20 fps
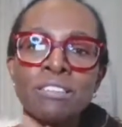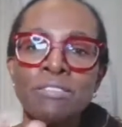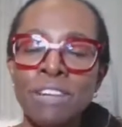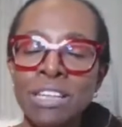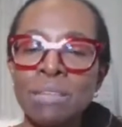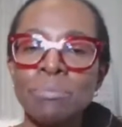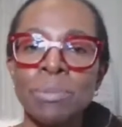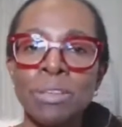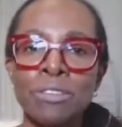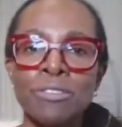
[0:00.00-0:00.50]

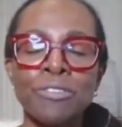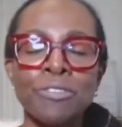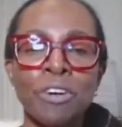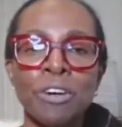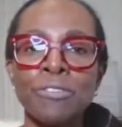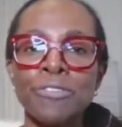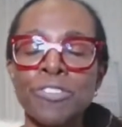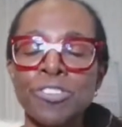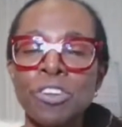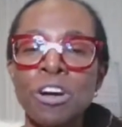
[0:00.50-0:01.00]
development
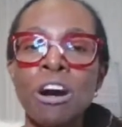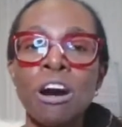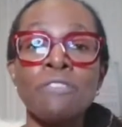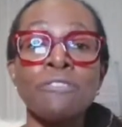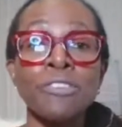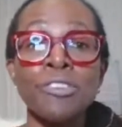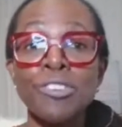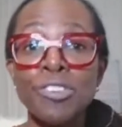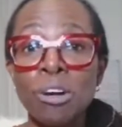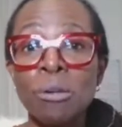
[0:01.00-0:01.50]
of
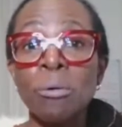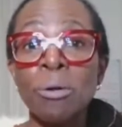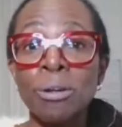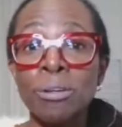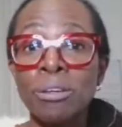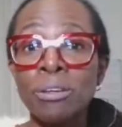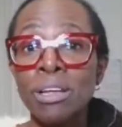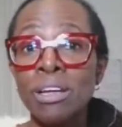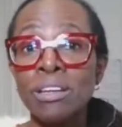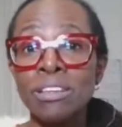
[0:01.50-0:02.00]
staff, and so
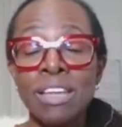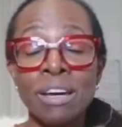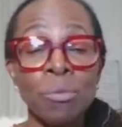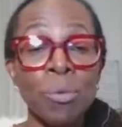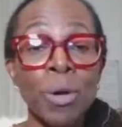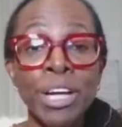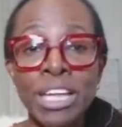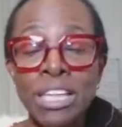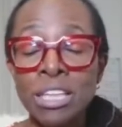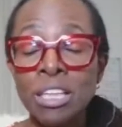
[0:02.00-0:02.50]
on, their
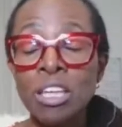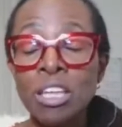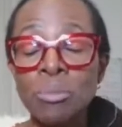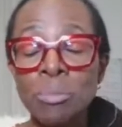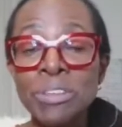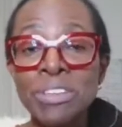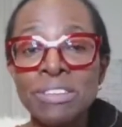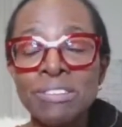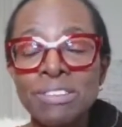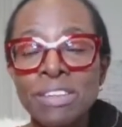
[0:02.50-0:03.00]
work in the
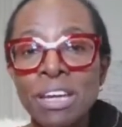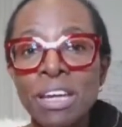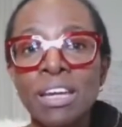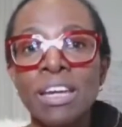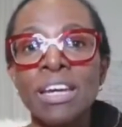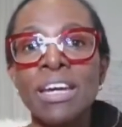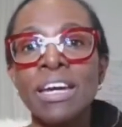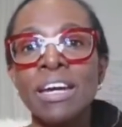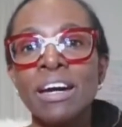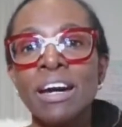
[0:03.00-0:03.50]

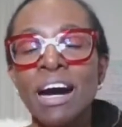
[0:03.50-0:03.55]
community.